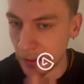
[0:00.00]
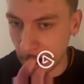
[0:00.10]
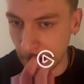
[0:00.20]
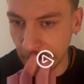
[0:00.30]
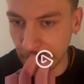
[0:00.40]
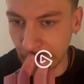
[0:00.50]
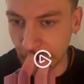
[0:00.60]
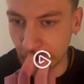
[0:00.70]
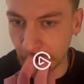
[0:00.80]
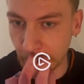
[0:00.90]
I think
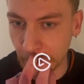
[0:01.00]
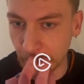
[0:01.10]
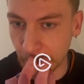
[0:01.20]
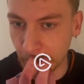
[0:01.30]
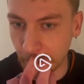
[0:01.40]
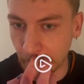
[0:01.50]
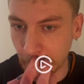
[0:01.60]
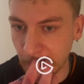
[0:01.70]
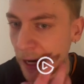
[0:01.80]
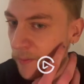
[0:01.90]
I'm
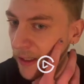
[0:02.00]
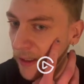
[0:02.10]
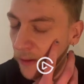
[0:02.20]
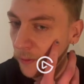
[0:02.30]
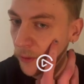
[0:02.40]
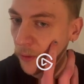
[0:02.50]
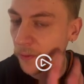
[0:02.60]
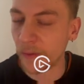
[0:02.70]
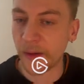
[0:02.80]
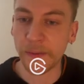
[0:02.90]
taking
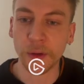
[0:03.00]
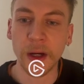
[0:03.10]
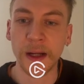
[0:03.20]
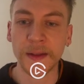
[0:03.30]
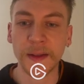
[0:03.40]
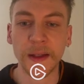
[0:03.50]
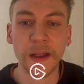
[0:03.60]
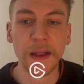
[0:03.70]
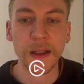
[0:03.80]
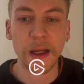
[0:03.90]
5 new cards.
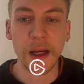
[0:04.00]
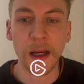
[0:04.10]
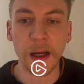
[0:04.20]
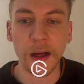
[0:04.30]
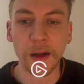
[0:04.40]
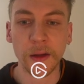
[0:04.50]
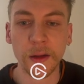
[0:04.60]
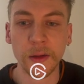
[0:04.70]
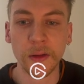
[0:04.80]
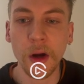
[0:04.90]

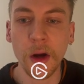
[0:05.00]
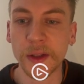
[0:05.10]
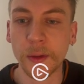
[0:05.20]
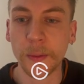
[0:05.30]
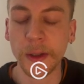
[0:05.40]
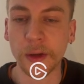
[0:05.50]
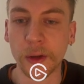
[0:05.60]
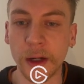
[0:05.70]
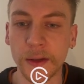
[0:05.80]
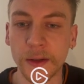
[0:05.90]
No, it's 3 new
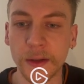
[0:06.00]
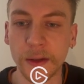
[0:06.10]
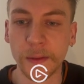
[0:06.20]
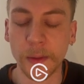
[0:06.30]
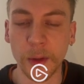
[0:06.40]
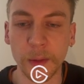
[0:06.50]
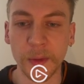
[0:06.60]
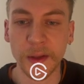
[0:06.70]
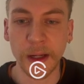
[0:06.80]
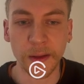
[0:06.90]
cards if I'm not
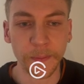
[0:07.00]
mistaken.